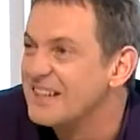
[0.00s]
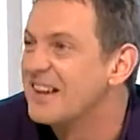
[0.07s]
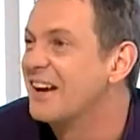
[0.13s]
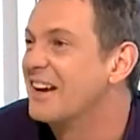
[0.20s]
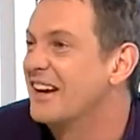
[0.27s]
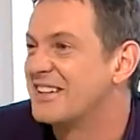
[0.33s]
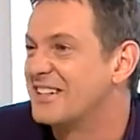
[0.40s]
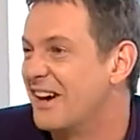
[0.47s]
Yeah,
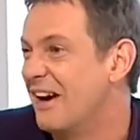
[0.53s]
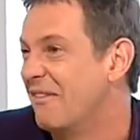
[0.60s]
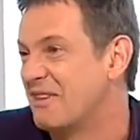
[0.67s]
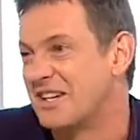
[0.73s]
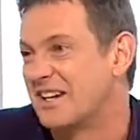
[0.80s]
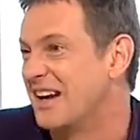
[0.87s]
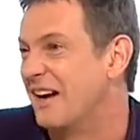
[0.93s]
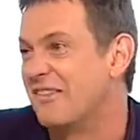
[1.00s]
that's
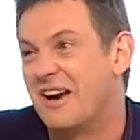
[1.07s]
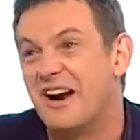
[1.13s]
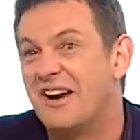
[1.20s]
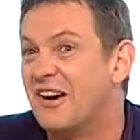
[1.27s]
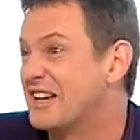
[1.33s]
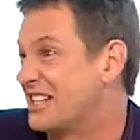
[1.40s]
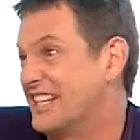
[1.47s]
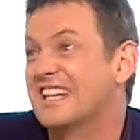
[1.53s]
right. I
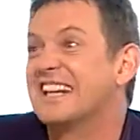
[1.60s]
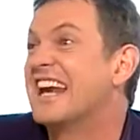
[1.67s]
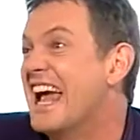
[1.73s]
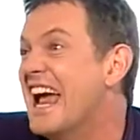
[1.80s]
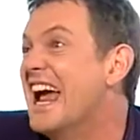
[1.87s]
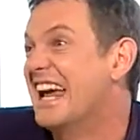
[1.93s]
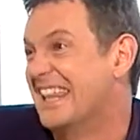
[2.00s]
honestly didn't hear.